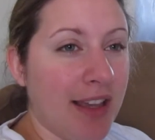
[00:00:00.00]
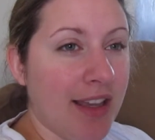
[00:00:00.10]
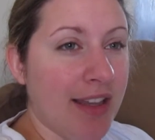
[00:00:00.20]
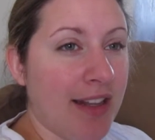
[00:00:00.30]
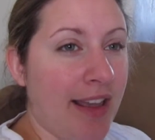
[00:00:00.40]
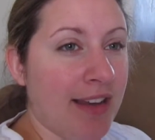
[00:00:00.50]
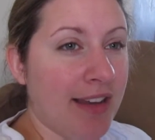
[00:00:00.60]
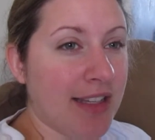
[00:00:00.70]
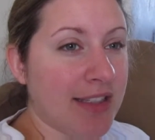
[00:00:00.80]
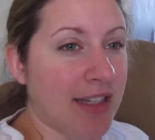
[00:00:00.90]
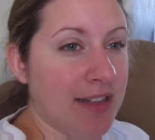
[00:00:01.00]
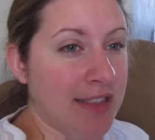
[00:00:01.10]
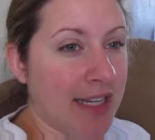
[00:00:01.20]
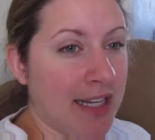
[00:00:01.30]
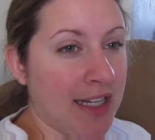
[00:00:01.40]
And Alec is all
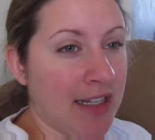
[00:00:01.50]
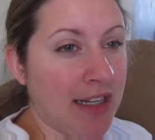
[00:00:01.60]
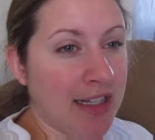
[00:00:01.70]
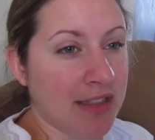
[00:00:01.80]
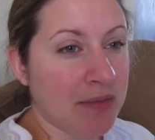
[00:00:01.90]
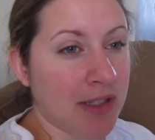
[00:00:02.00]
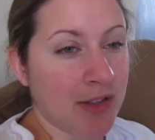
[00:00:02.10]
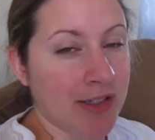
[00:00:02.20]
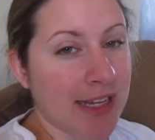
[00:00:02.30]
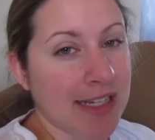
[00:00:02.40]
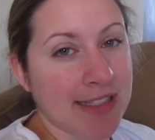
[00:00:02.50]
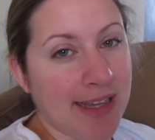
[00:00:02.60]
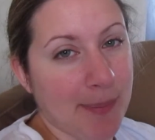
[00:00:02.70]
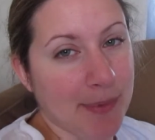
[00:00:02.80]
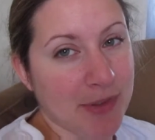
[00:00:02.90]
excited and he doesn't want to go take his
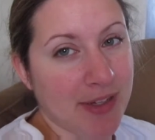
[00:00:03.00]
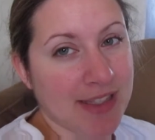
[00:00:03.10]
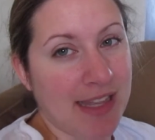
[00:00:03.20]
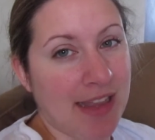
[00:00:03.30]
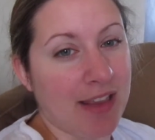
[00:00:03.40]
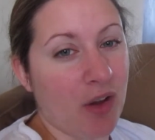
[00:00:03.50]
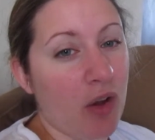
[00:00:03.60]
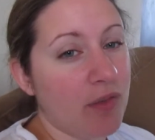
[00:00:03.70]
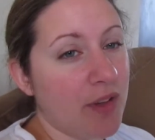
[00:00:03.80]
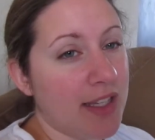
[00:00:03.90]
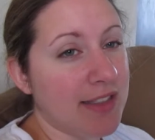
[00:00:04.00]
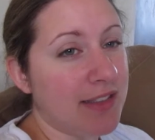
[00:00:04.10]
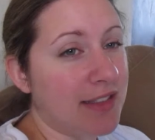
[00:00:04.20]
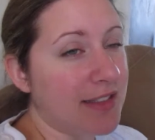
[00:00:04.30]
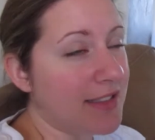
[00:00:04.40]
nap. So I say that hopefully he'll,
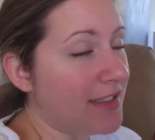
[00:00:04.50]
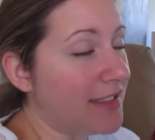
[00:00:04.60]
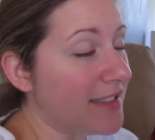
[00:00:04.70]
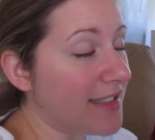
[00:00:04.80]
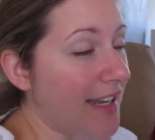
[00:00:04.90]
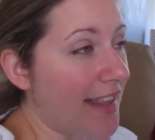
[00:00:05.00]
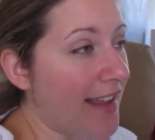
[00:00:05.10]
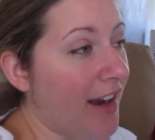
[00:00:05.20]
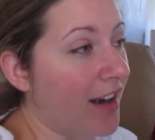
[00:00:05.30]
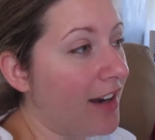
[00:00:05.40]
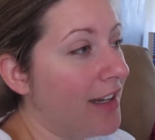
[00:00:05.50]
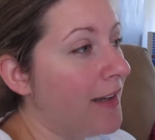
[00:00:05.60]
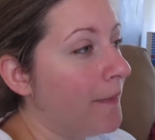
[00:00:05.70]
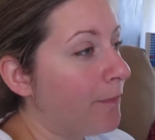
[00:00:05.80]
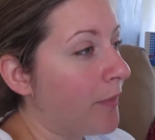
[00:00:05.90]
he'll stay there.
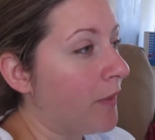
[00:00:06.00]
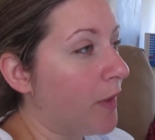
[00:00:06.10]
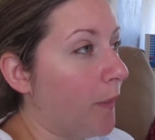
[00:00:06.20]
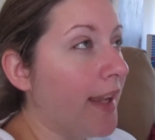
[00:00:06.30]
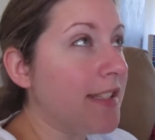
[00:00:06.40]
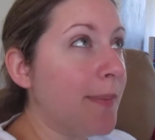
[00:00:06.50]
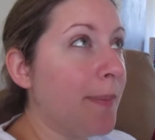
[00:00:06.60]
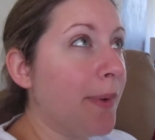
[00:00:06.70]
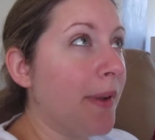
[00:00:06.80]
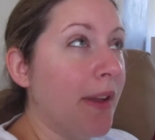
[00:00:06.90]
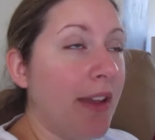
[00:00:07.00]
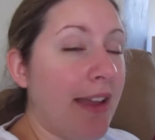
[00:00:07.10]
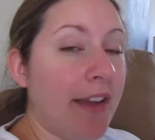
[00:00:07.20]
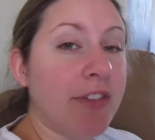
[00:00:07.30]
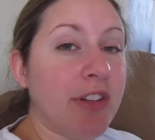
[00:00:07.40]
And when he wakes up
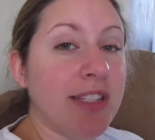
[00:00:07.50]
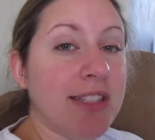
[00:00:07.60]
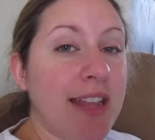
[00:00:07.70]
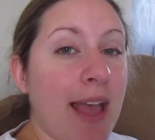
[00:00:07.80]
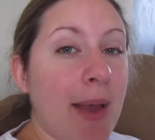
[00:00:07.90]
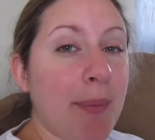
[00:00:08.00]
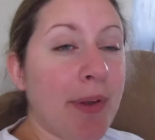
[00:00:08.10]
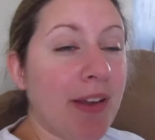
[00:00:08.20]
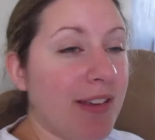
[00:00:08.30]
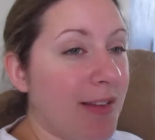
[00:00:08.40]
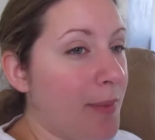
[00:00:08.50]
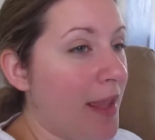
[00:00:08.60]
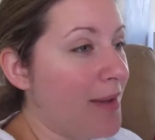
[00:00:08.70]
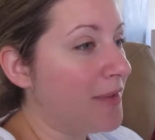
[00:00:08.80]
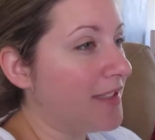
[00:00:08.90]
after his nap, he'll
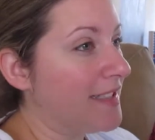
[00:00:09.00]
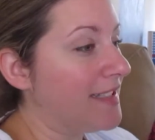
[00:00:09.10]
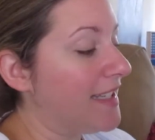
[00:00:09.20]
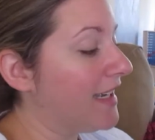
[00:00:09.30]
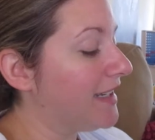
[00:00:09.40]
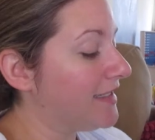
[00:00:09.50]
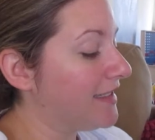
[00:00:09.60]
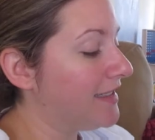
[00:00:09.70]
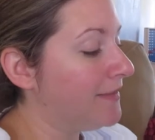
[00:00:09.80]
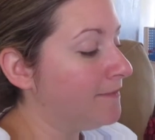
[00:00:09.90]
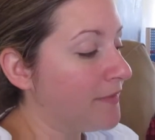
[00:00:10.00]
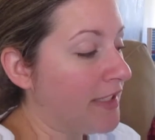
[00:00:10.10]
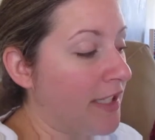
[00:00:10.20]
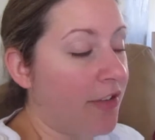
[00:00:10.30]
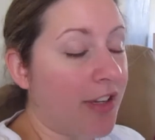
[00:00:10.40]
be able to see it.
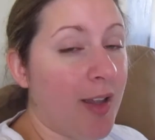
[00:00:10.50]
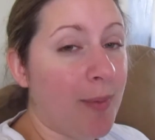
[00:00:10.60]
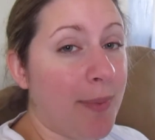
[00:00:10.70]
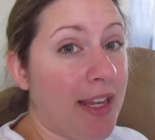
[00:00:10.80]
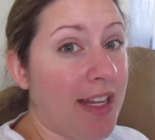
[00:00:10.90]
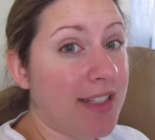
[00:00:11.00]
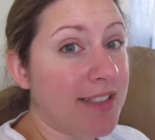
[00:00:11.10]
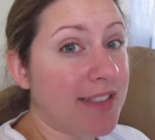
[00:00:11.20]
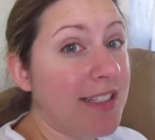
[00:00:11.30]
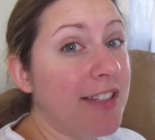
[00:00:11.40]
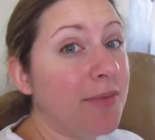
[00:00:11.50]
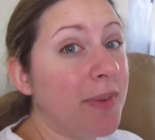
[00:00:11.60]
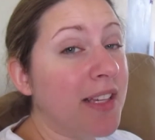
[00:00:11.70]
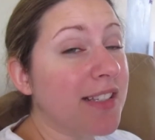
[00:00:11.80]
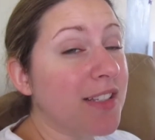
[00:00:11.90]
Secretly hoping he doesn't leave
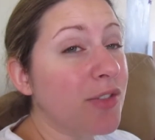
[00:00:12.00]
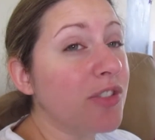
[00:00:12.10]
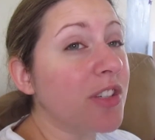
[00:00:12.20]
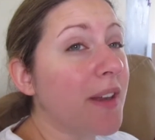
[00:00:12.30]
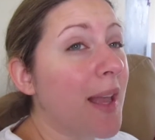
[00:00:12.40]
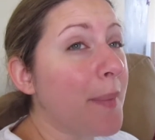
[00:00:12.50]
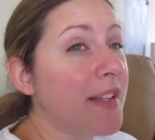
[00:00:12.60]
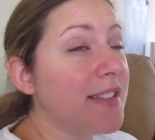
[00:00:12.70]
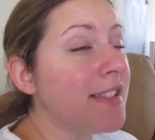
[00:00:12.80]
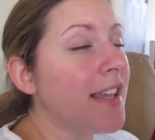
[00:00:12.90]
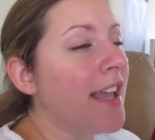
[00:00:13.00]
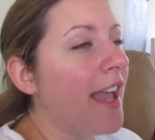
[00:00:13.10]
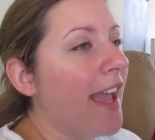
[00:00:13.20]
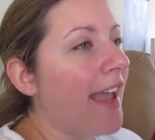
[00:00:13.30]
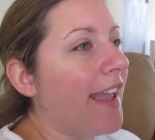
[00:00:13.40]
because it's usually what happens.
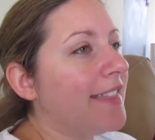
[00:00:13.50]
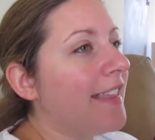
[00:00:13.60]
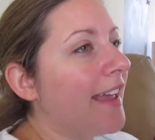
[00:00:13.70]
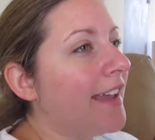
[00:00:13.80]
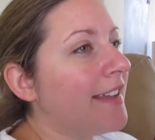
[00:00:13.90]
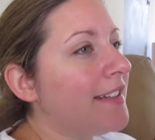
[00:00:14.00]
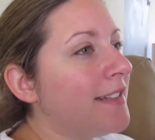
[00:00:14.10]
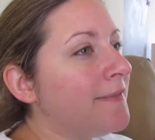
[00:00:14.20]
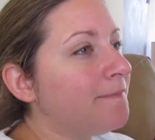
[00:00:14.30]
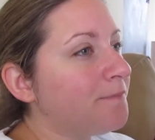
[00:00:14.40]
And then